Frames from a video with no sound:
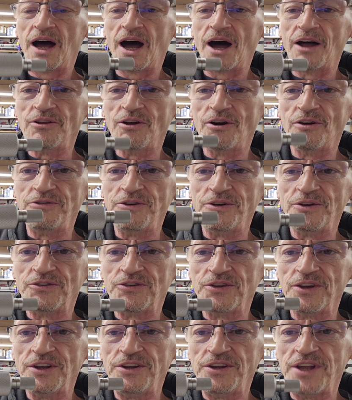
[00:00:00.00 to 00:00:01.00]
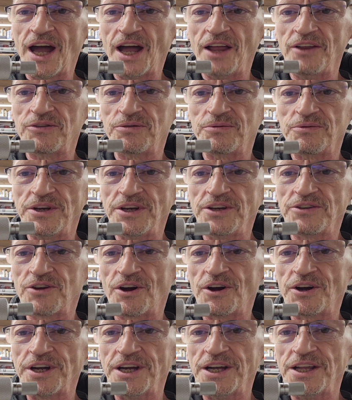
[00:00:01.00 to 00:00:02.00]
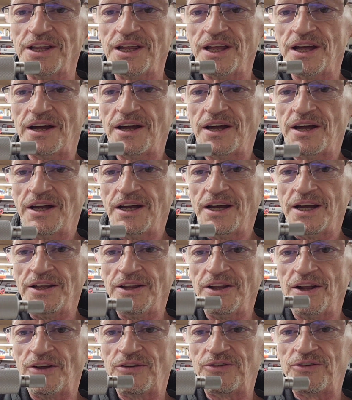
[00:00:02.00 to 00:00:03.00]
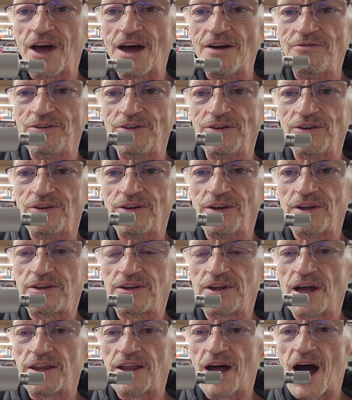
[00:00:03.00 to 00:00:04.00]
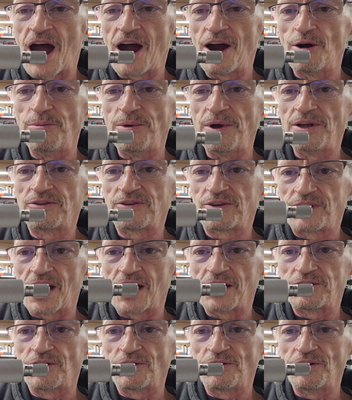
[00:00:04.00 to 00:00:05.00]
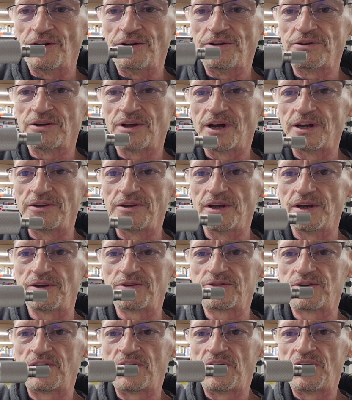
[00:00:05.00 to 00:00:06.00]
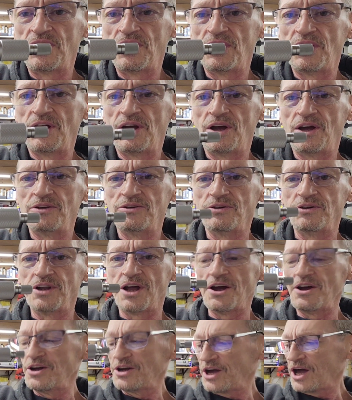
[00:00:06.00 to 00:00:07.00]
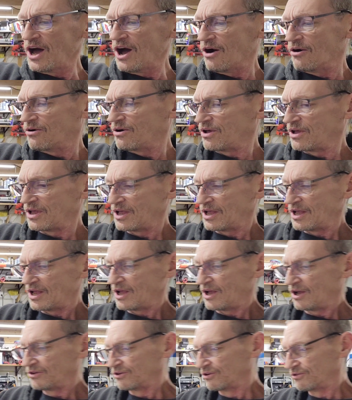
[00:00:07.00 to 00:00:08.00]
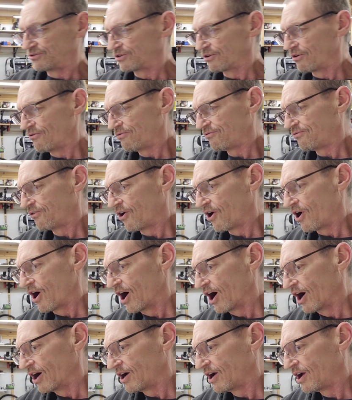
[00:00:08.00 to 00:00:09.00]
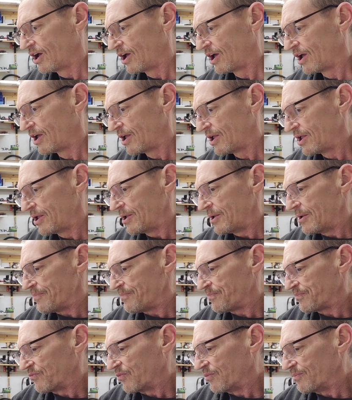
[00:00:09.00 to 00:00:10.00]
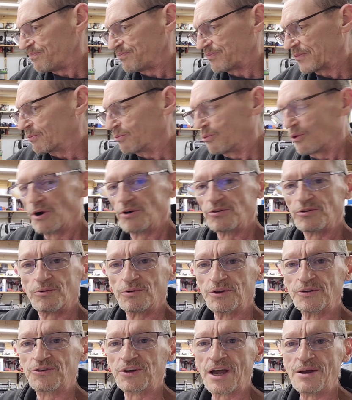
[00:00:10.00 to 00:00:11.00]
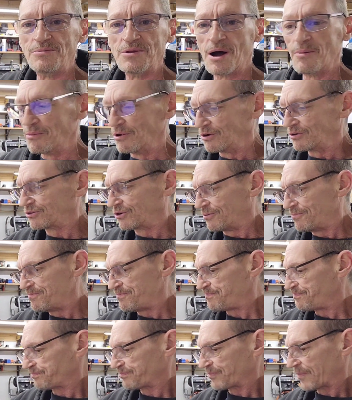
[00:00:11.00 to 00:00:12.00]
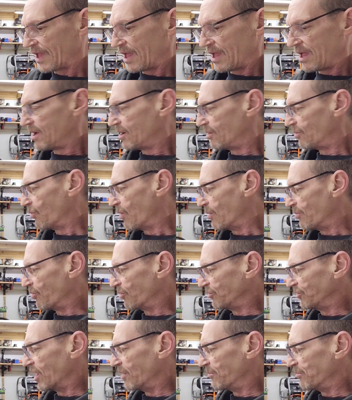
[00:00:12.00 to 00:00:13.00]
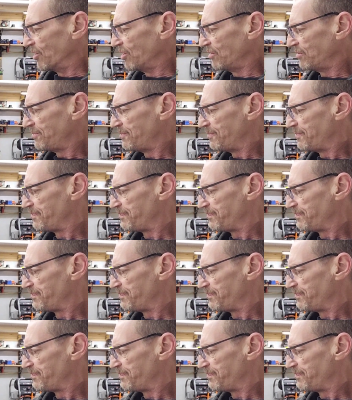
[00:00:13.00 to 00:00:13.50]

I don't know if you can see the tenths. When you start getting into the sevens and the higher bits, you got to turn it like this. So there you go. So far, we're on the same numbers. One more number.